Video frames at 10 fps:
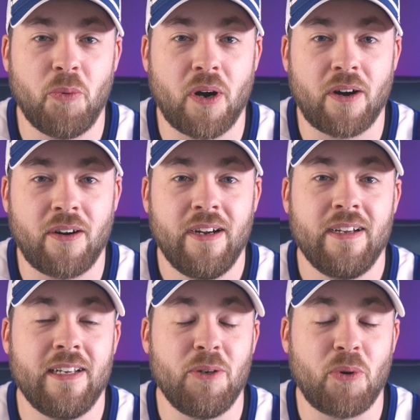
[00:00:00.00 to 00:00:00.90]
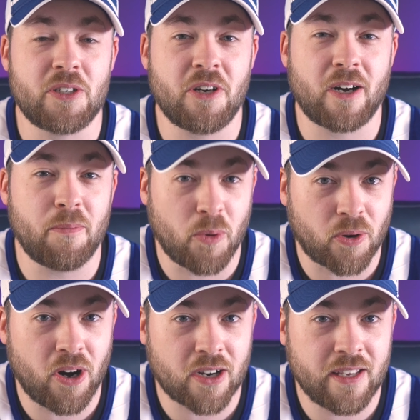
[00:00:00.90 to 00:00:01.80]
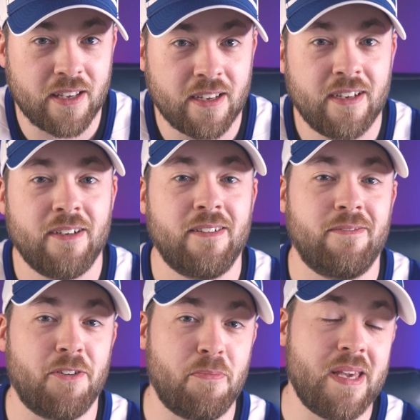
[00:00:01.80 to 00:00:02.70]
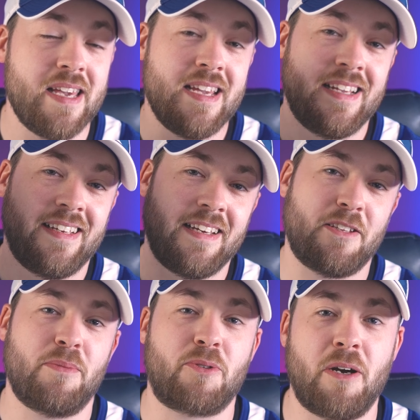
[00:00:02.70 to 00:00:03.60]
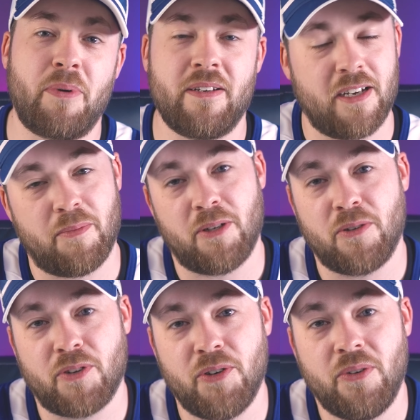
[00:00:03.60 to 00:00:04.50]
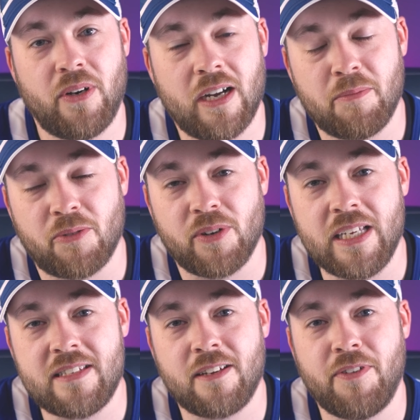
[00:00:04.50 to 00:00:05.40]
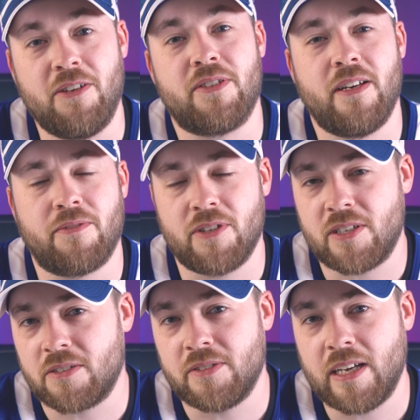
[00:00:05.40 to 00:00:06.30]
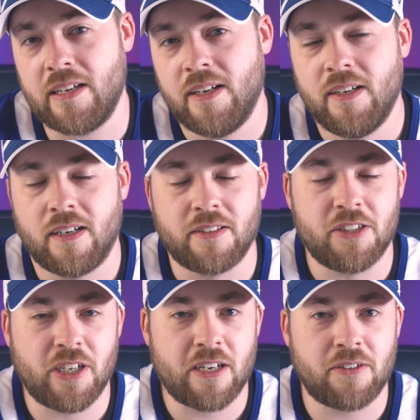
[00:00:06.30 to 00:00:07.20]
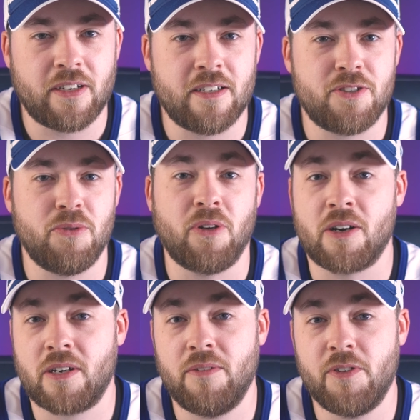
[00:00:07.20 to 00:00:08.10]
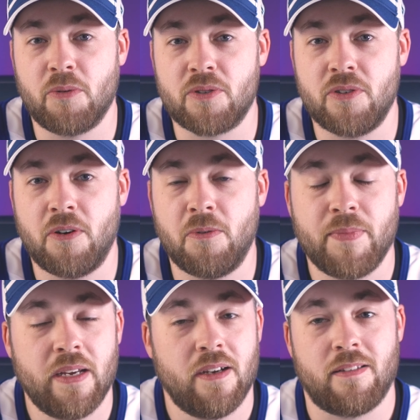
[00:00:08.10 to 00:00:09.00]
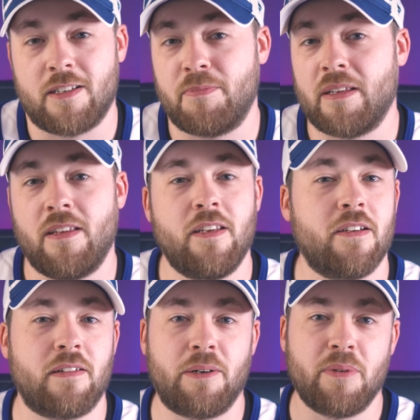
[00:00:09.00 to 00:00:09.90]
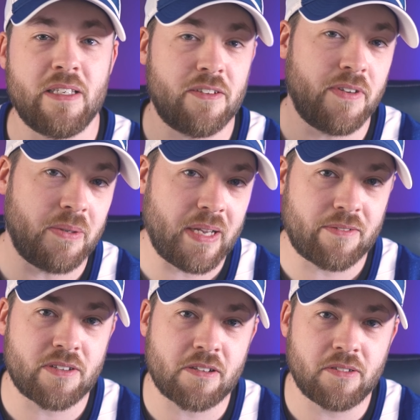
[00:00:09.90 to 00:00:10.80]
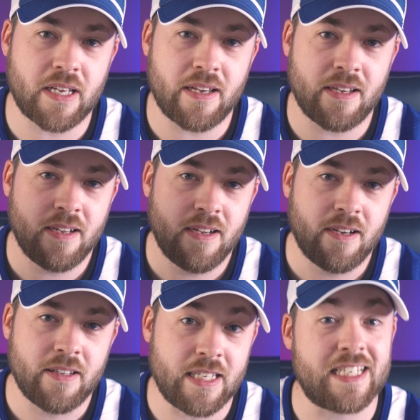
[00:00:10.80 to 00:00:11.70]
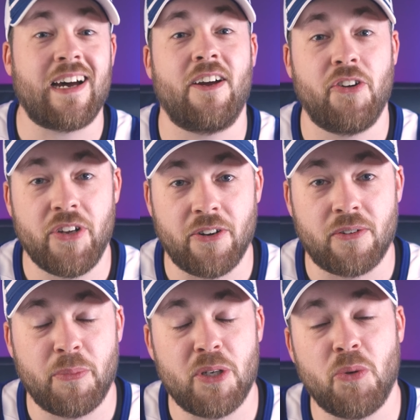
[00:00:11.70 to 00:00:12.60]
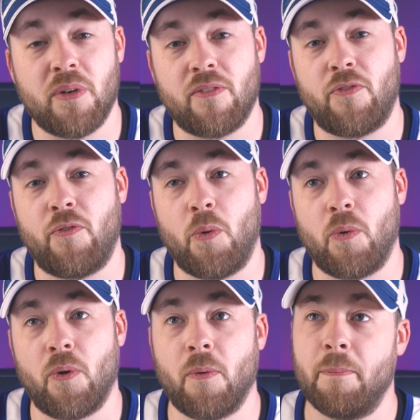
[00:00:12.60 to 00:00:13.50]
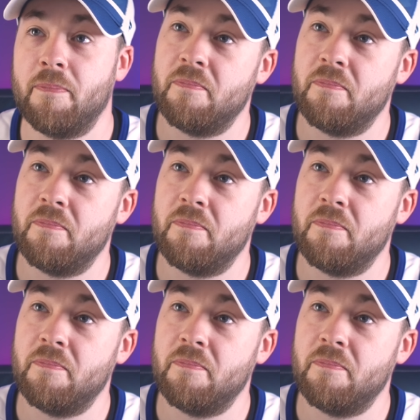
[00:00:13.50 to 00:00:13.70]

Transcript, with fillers: you are and you want to talk more hockey, with me, hit the subscribe button down below if you're new. I'm releasing videos every single day on the channel. As you longtime viewers know, that's my thing here. I release a video every single day the entire year. I've been doing it for